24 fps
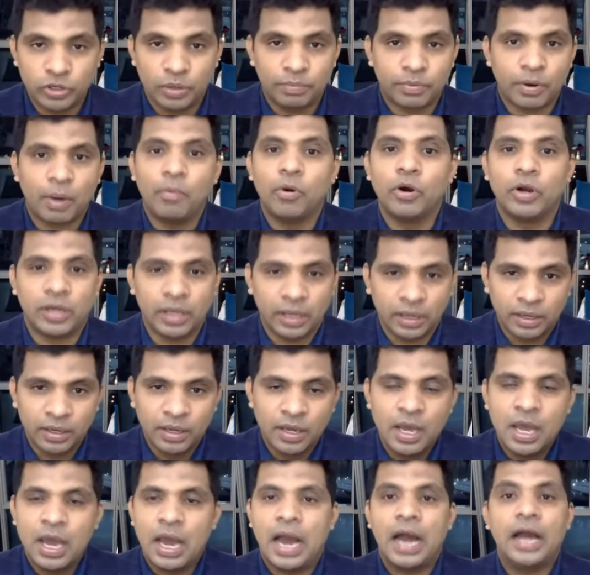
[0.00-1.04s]
you're promoting
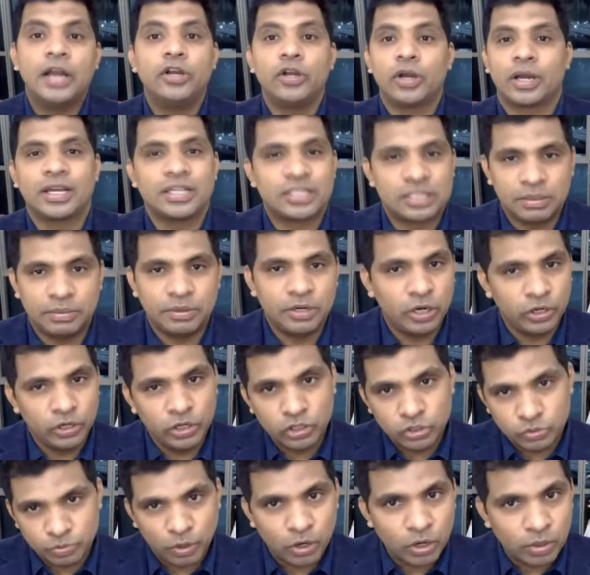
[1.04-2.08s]
and your customer, now
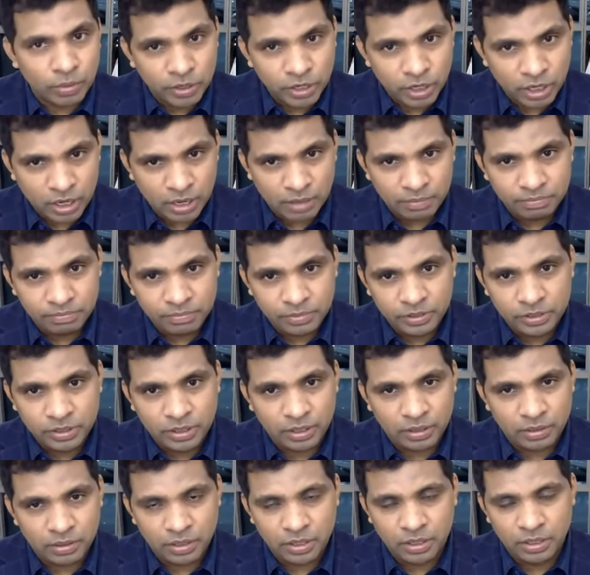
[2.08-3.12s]
you spoke about
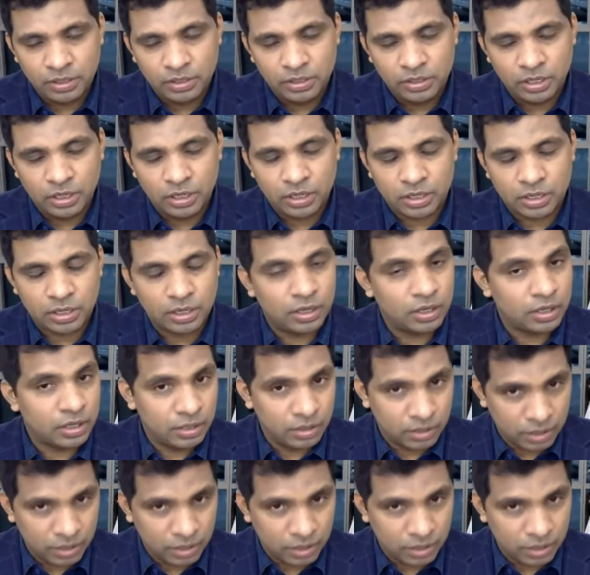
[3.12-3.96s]
your